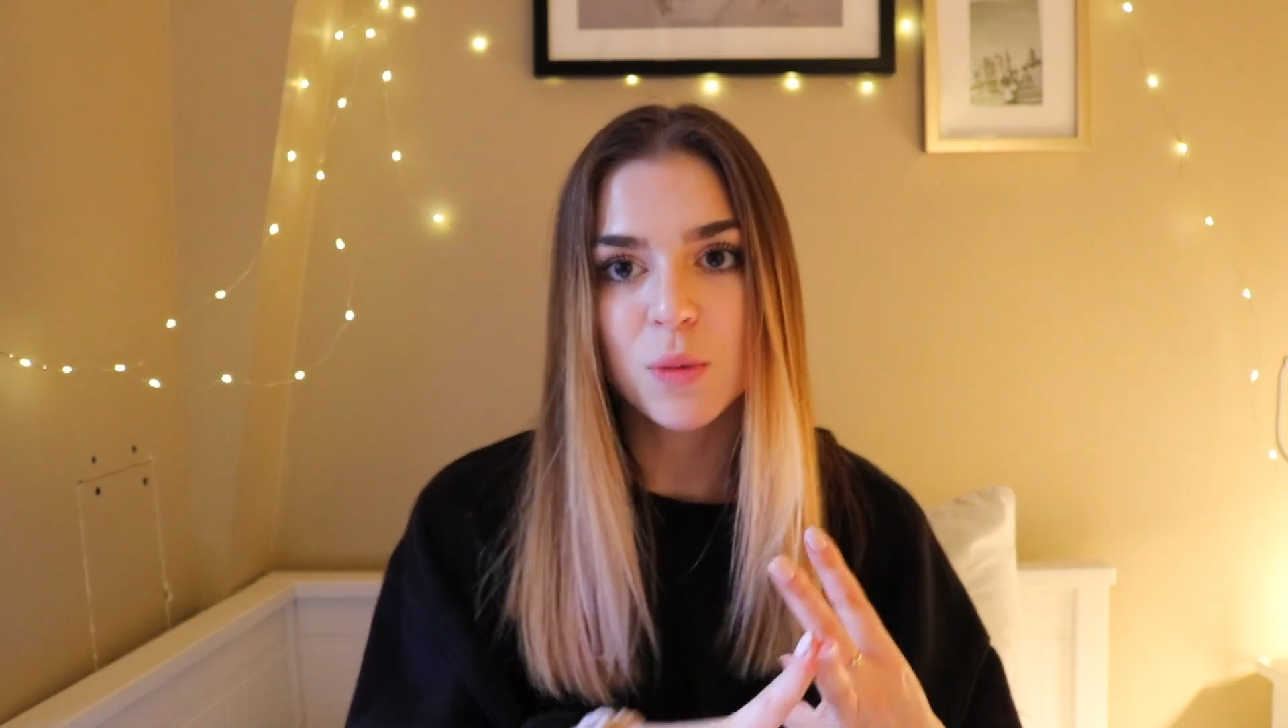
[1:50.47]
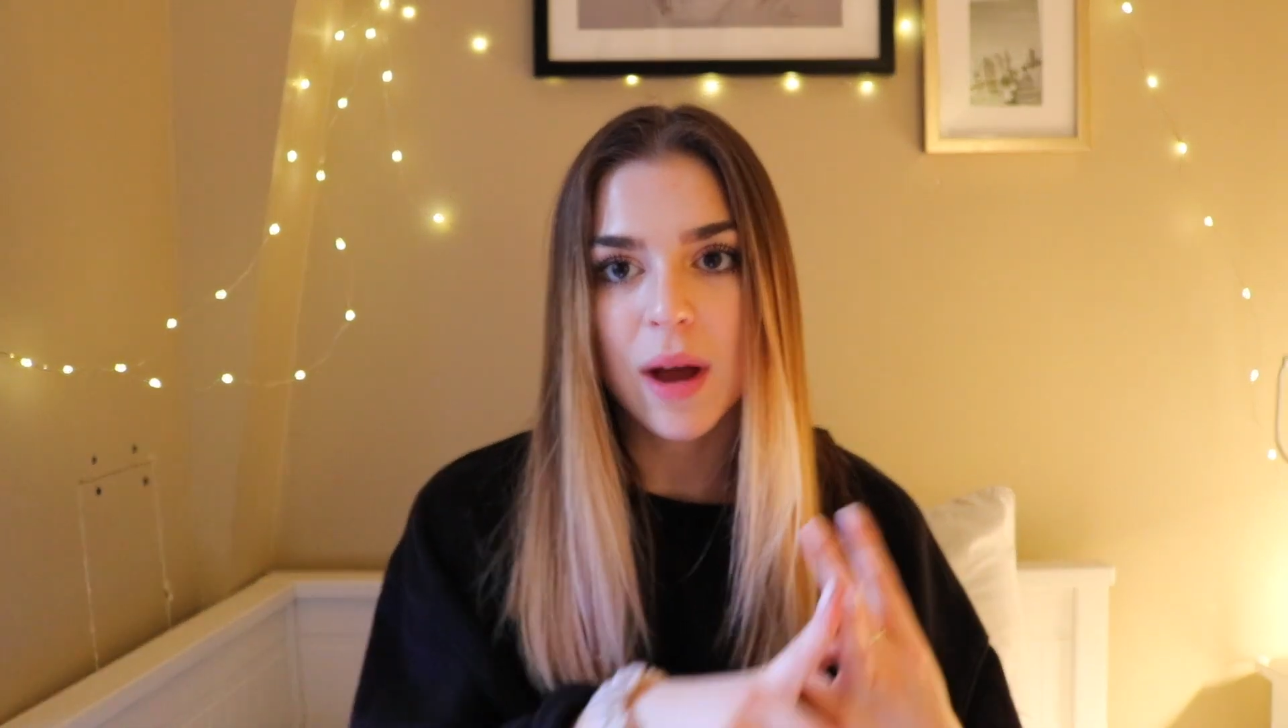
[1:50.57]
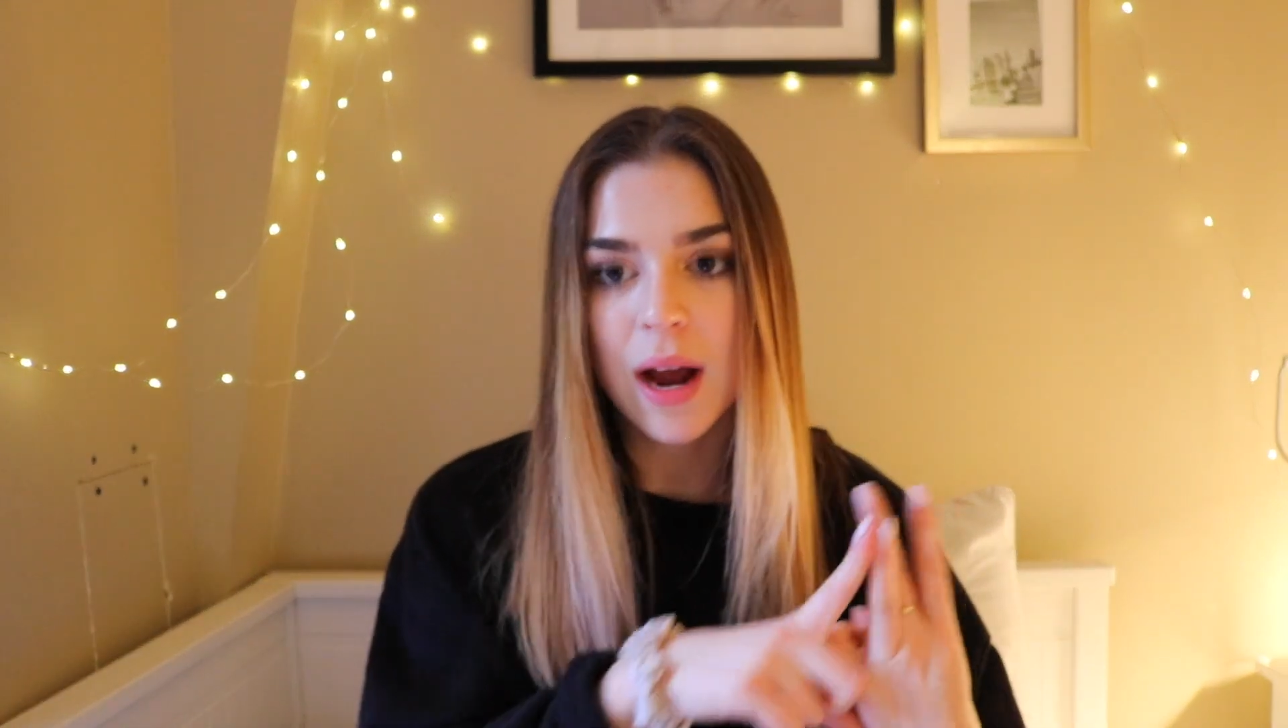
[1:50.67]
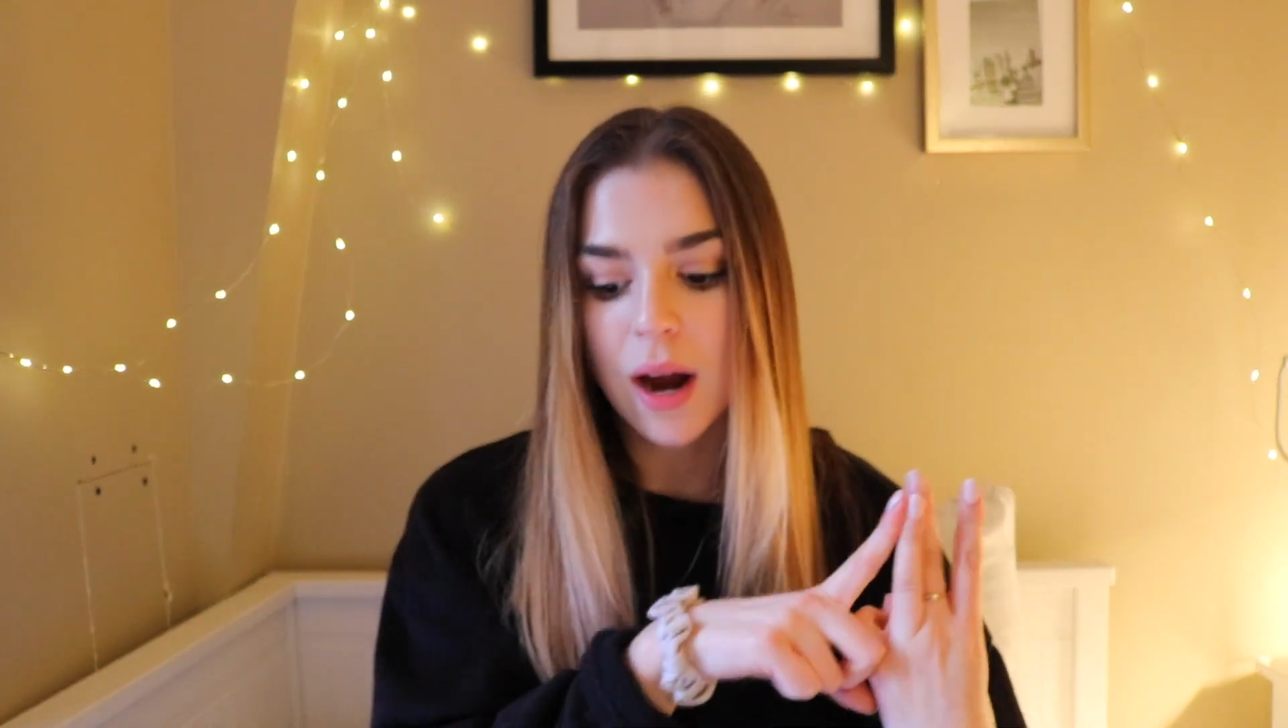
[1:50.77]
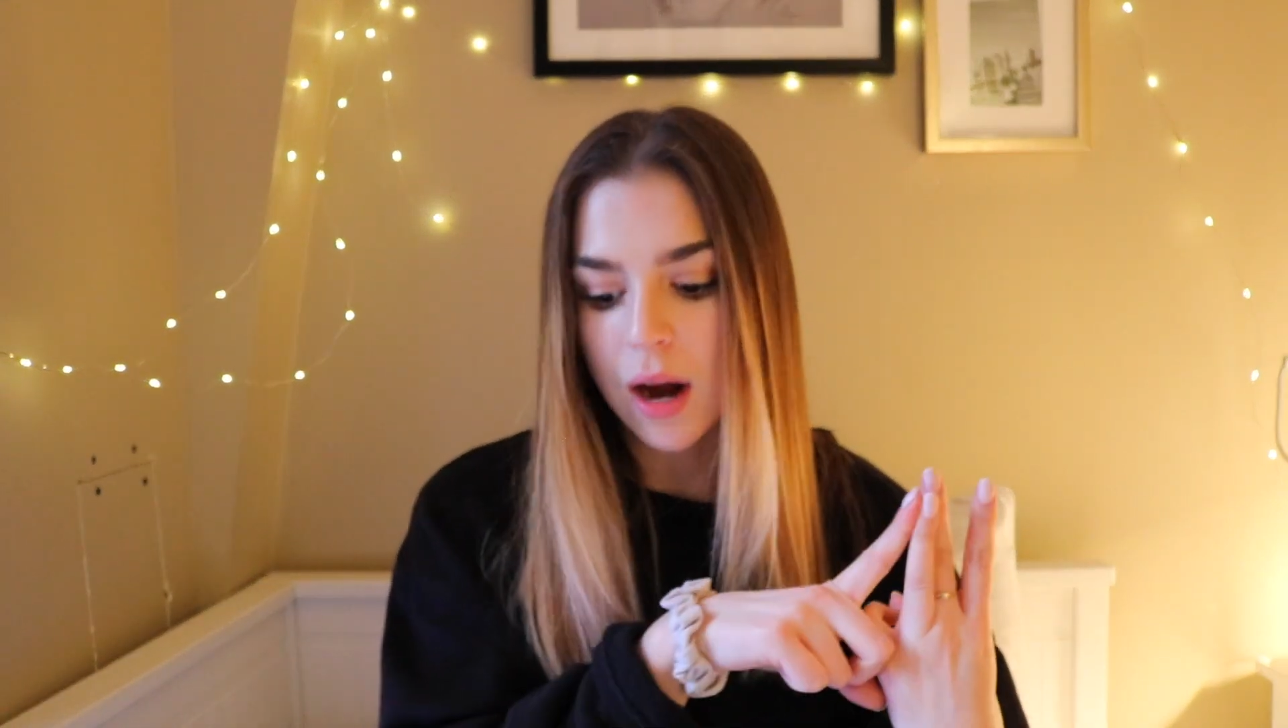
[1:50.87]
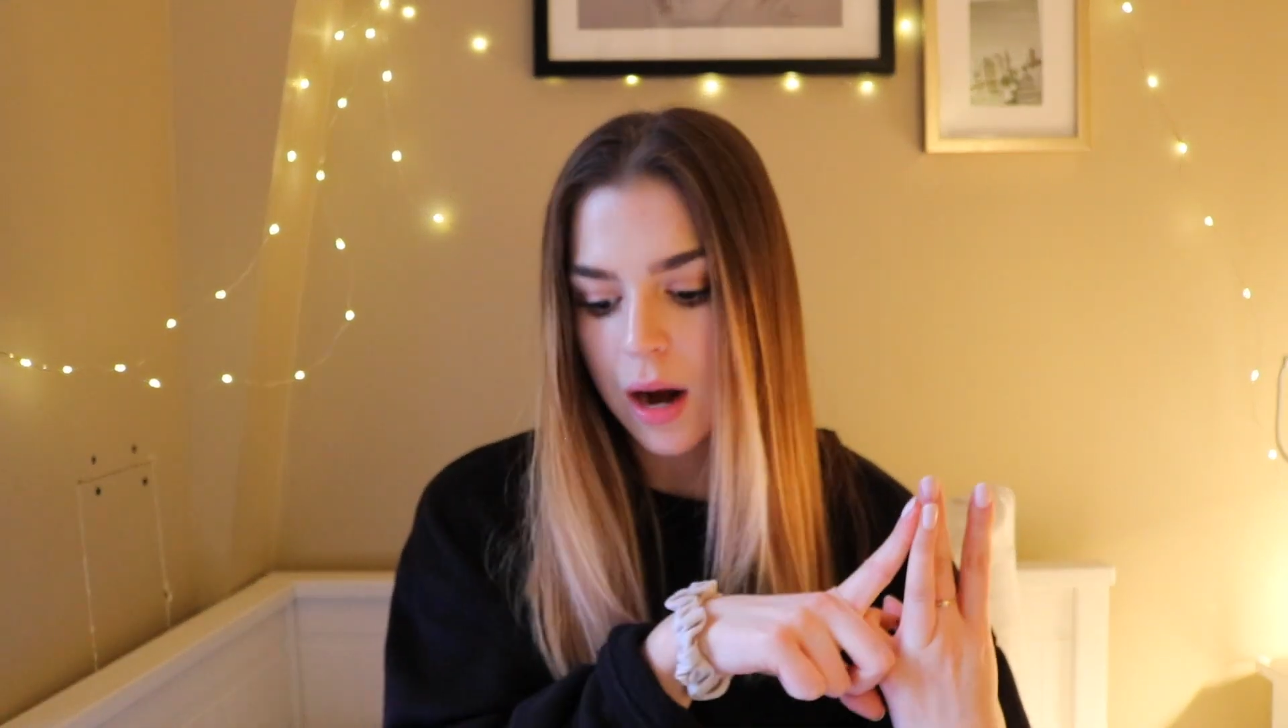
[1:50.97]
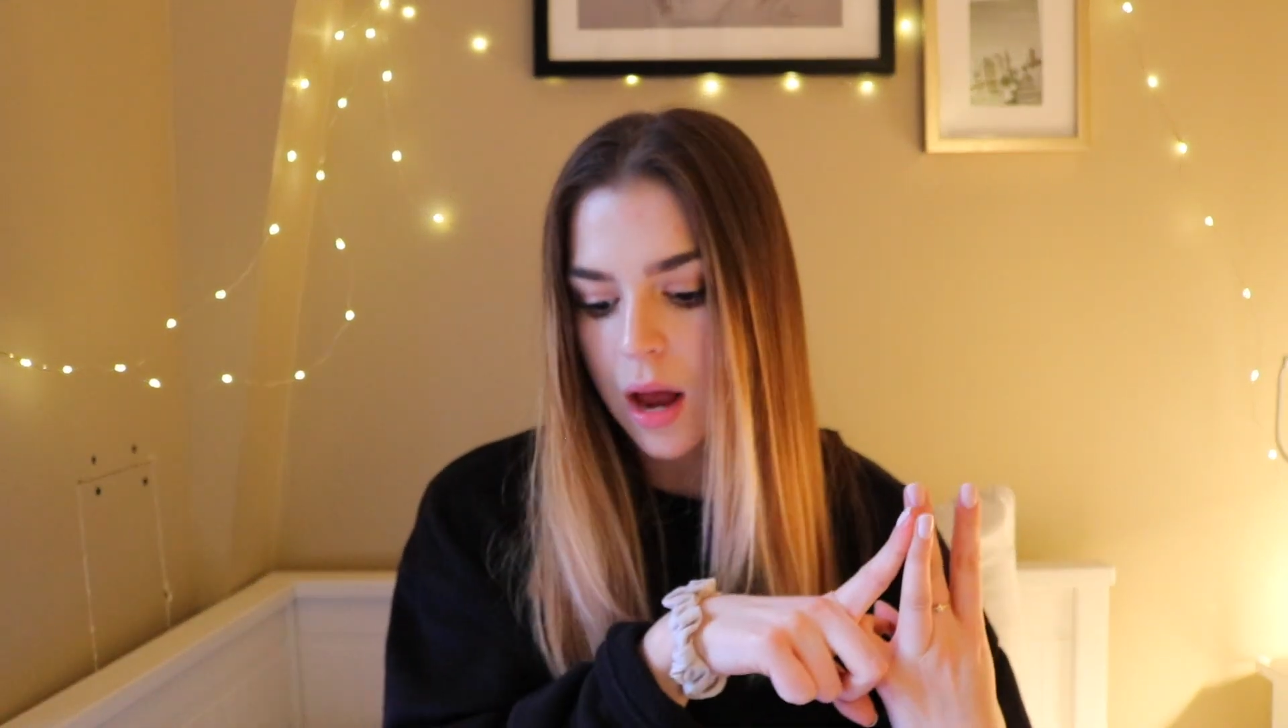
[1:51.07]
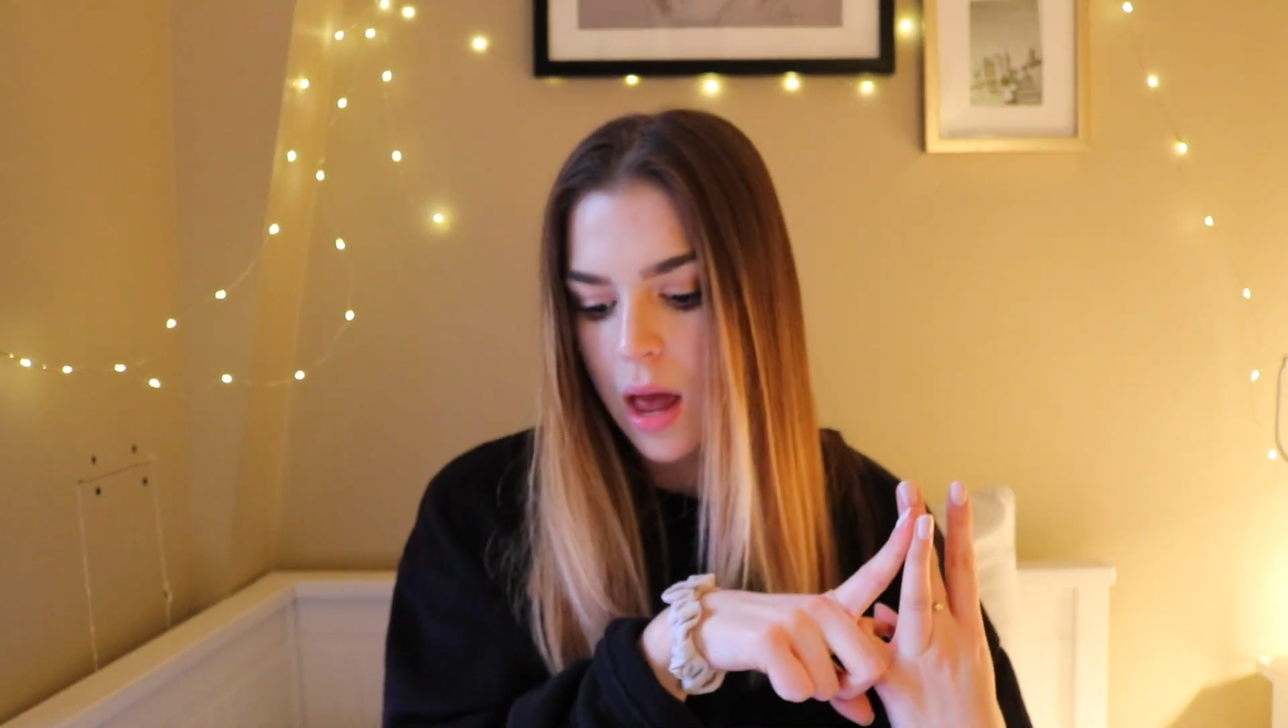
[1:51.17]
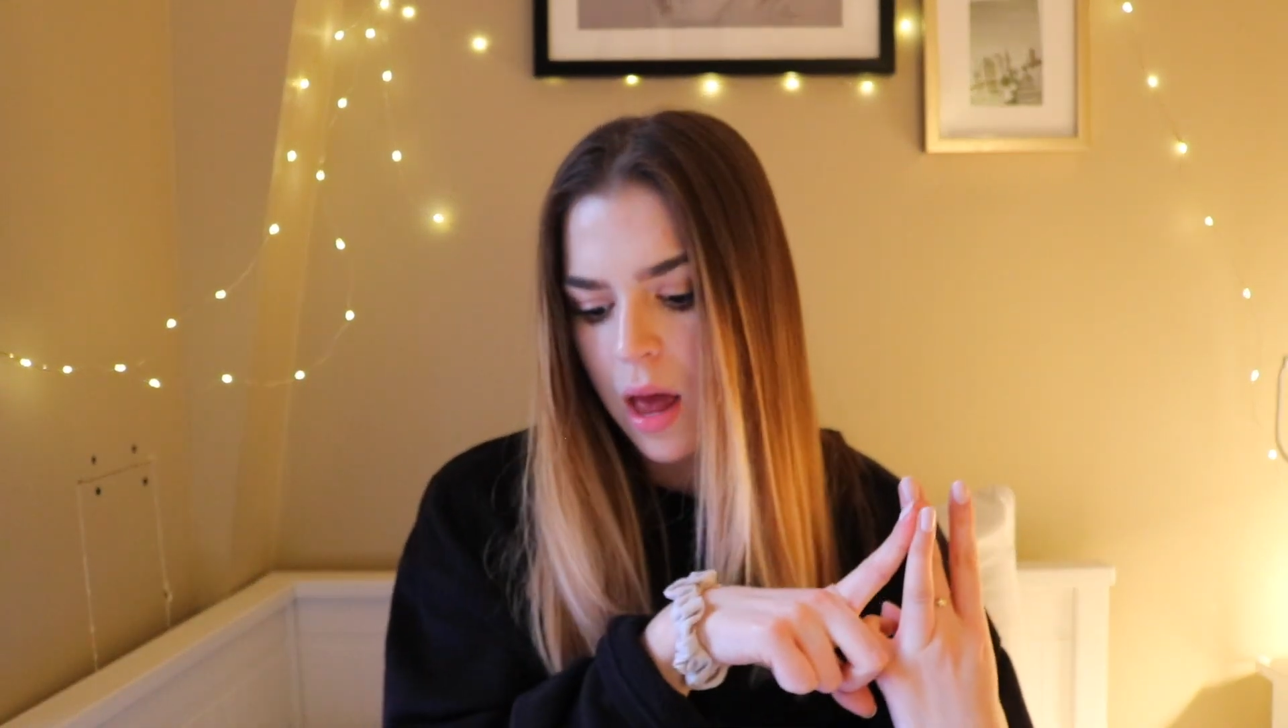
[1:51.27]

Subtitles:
wear,